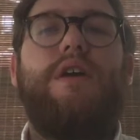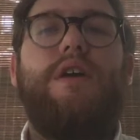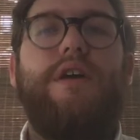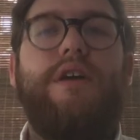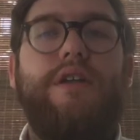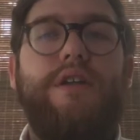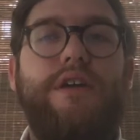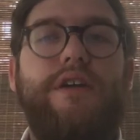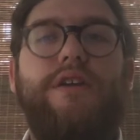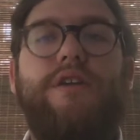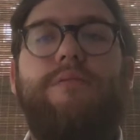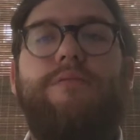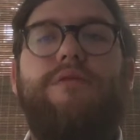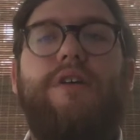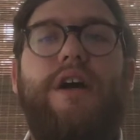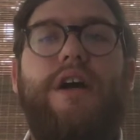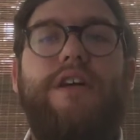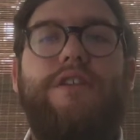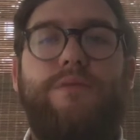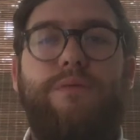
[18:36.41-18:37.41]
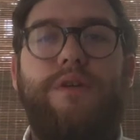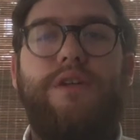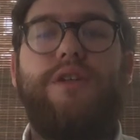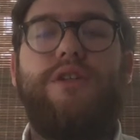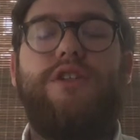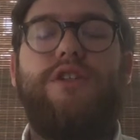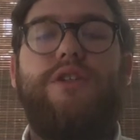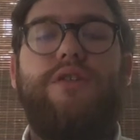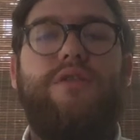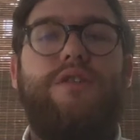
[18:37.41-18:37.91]
In Enterprise, we
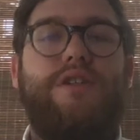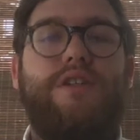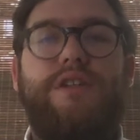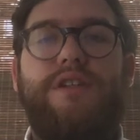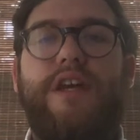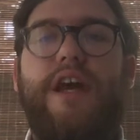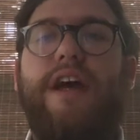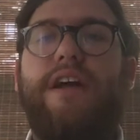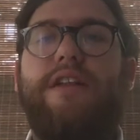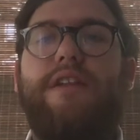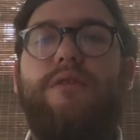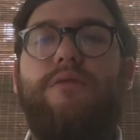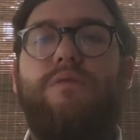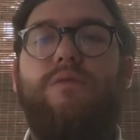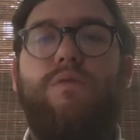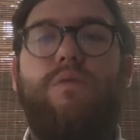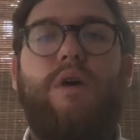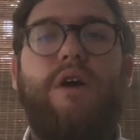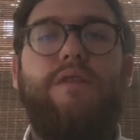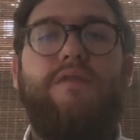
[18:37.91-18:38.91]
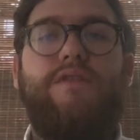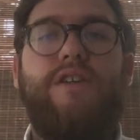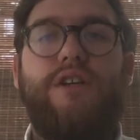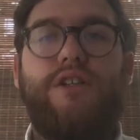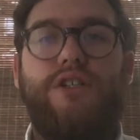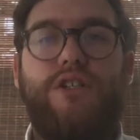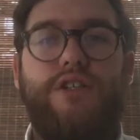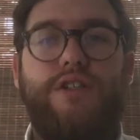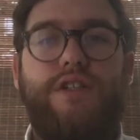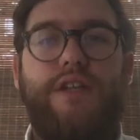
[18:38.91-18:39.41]
can choose exactly what
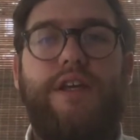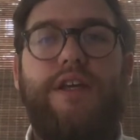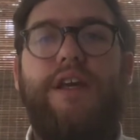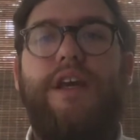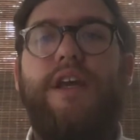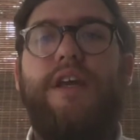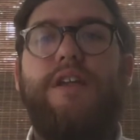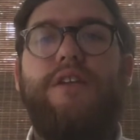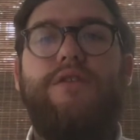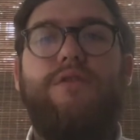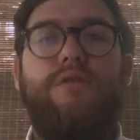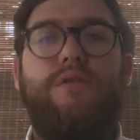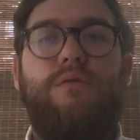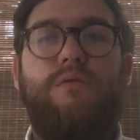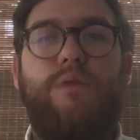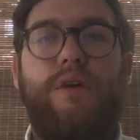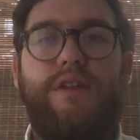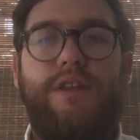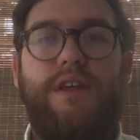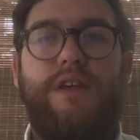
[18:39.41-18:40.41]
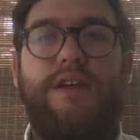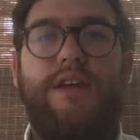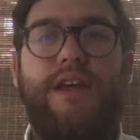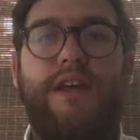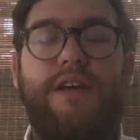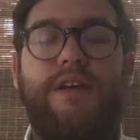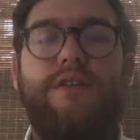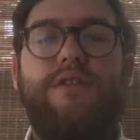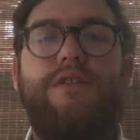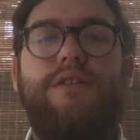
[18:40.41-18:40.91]
functions they can do and what they
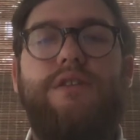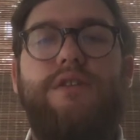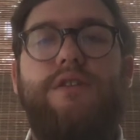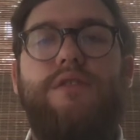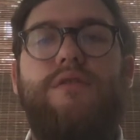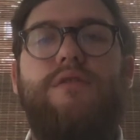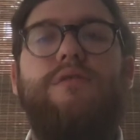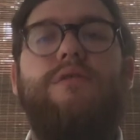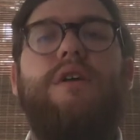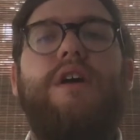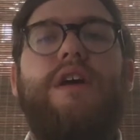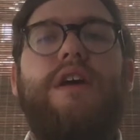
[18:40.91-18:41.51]
can't do.